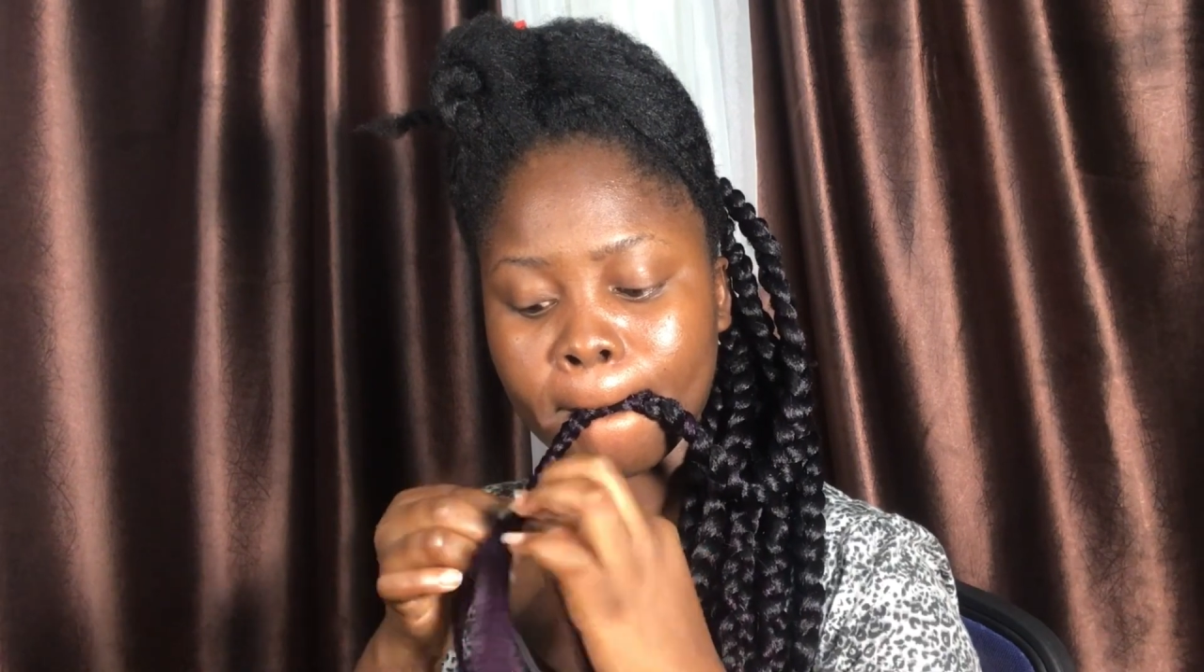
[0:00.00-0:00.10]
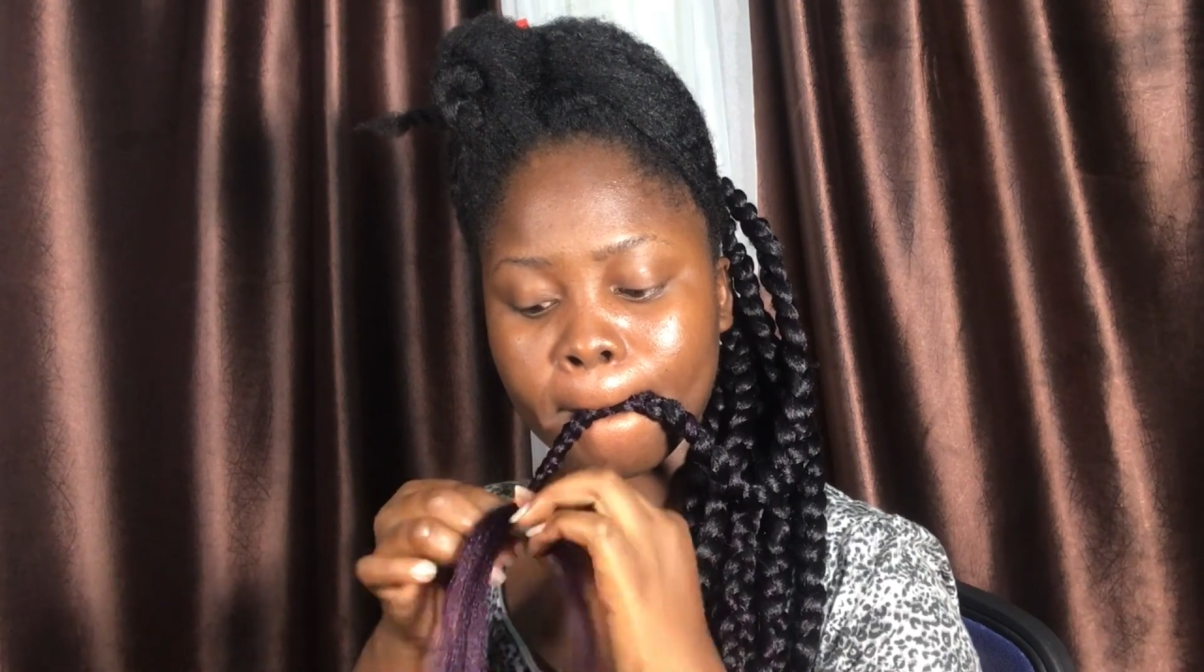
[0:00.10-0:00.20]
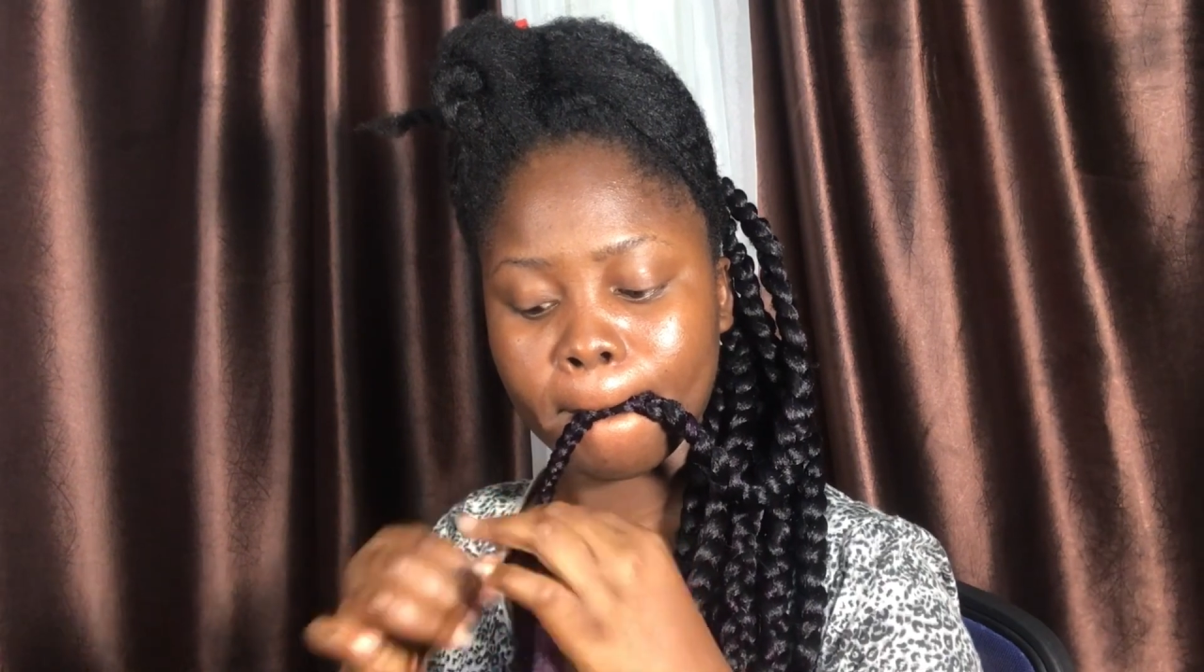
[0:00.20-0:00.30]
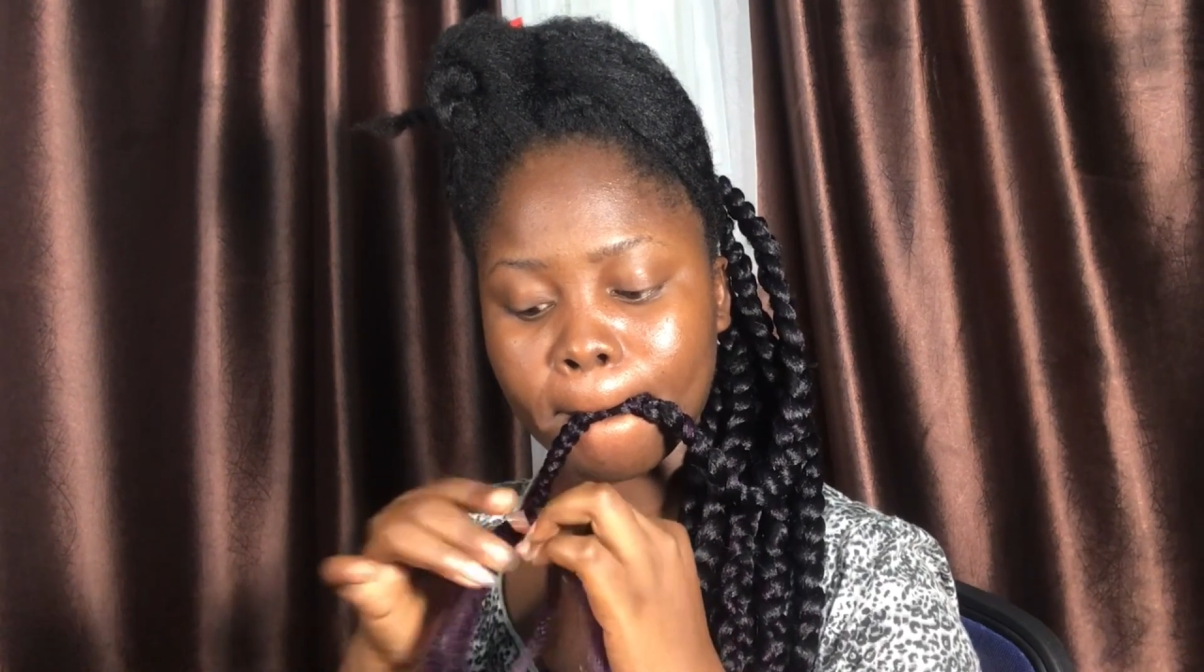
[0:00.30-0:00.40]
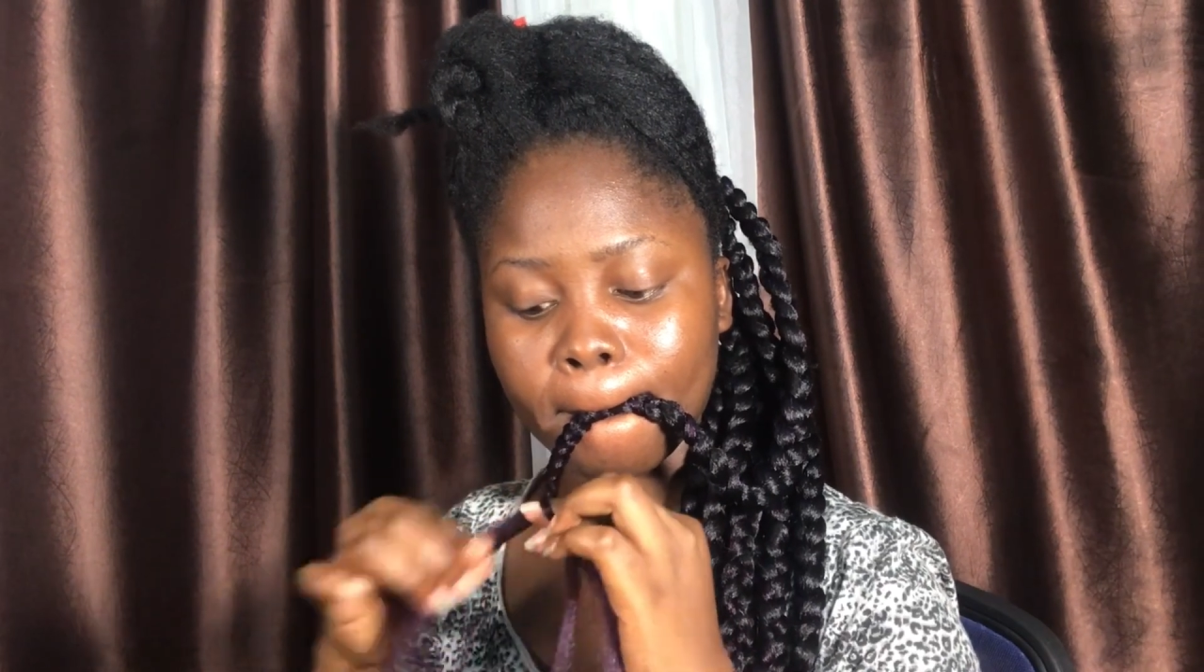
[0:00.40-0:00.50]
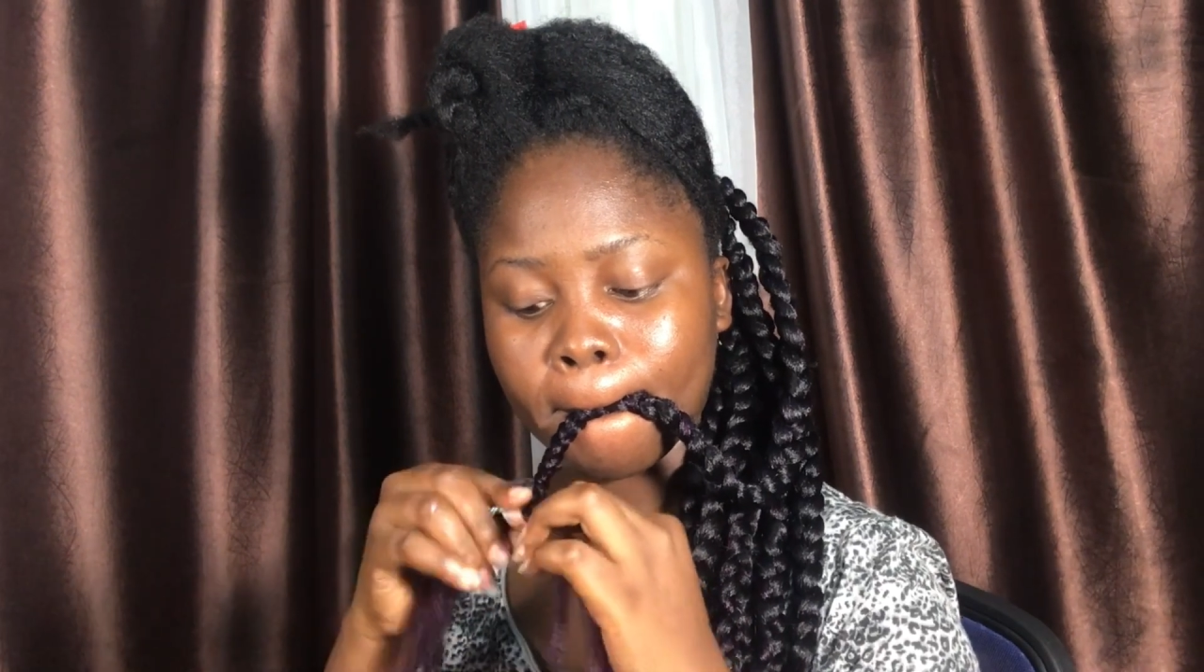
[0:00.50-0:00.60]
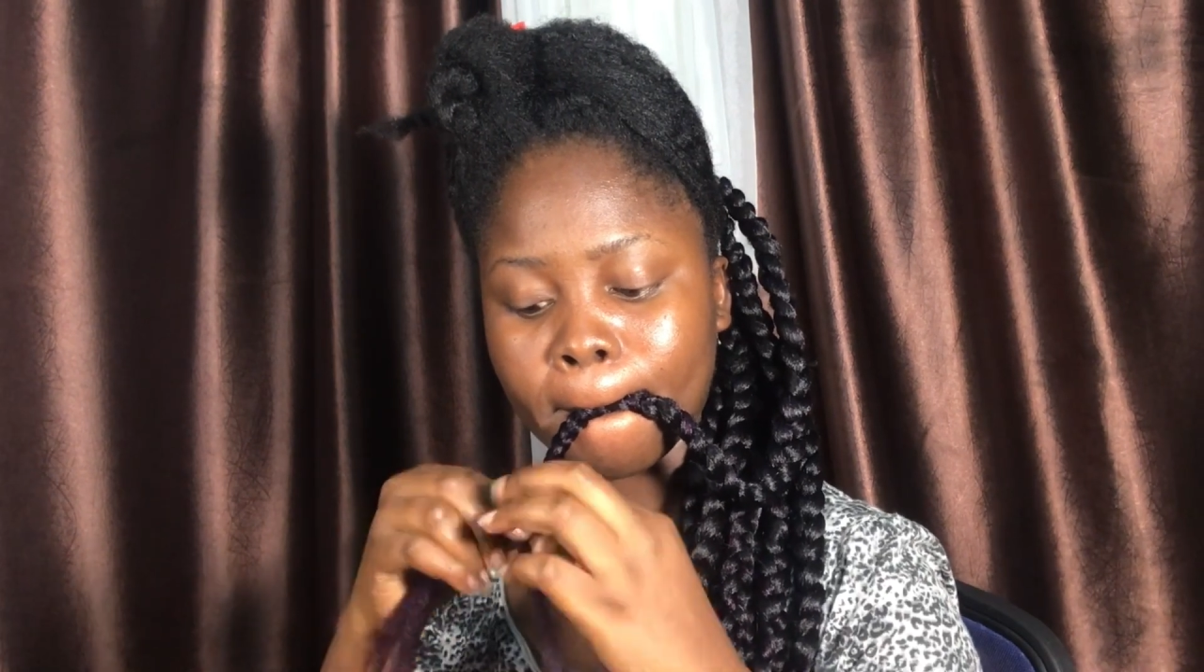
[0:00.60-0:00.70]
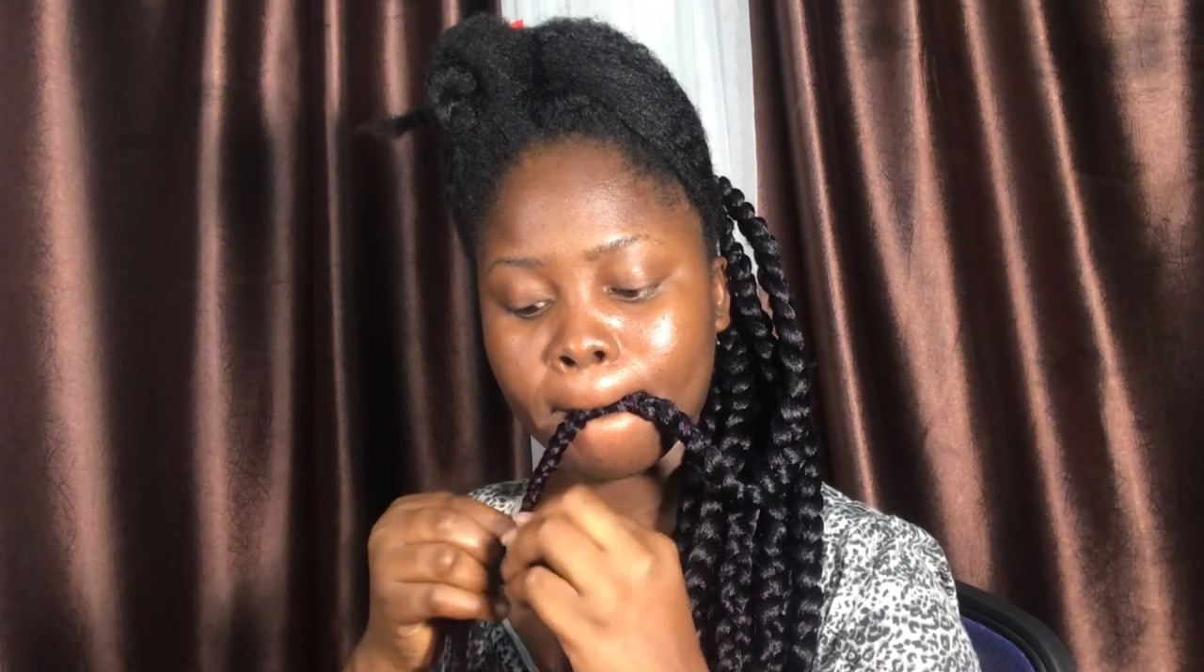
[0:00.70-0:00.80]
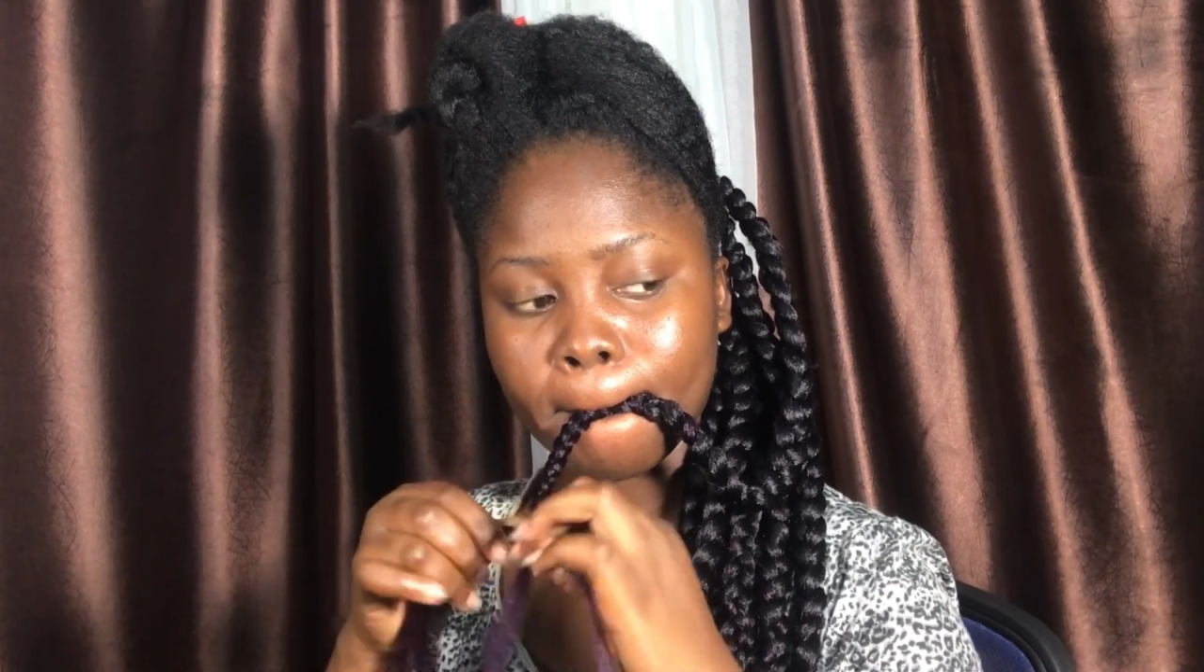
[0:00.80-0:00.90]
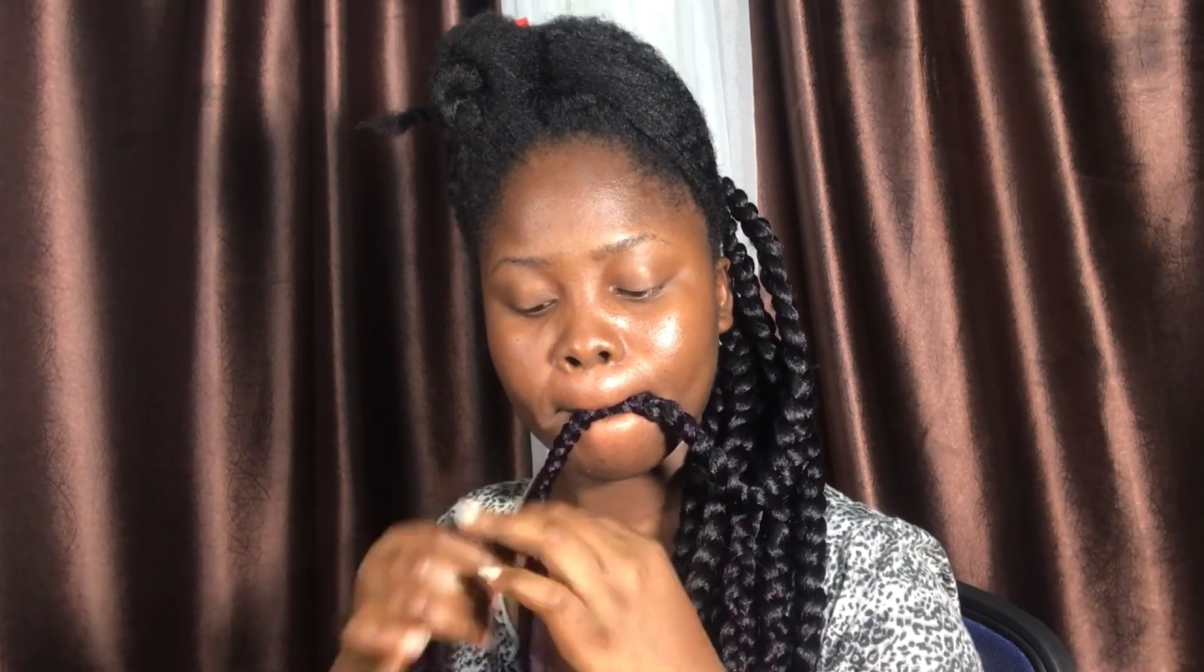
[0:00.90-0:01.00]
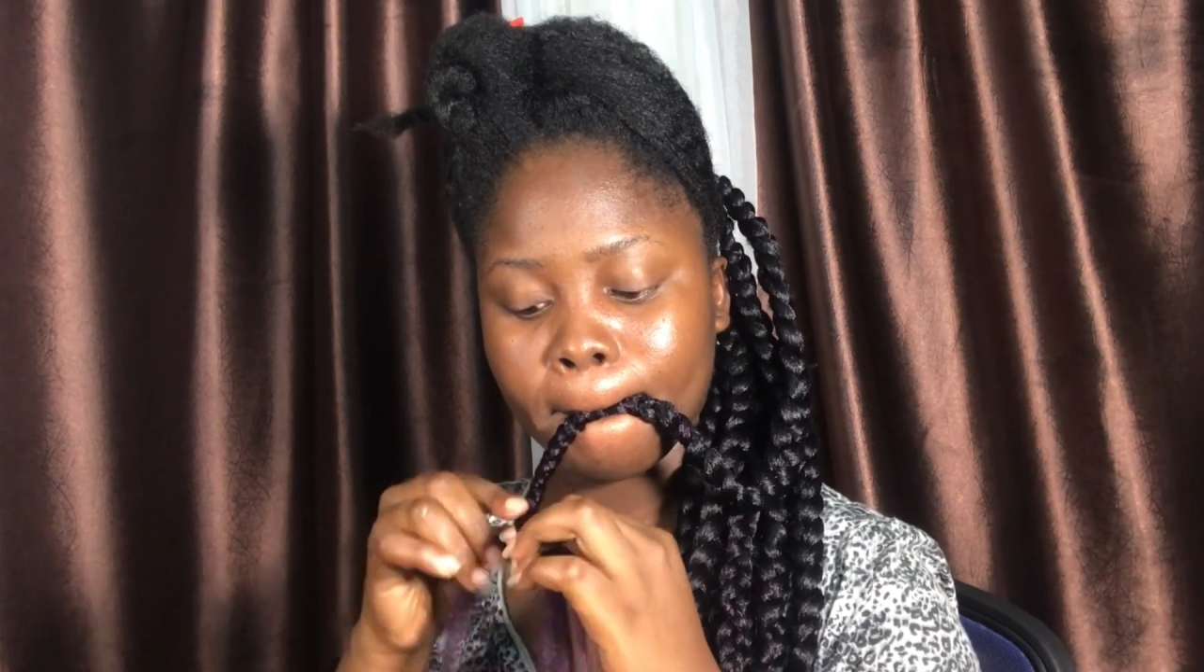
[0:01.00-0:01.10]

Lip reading: so that you have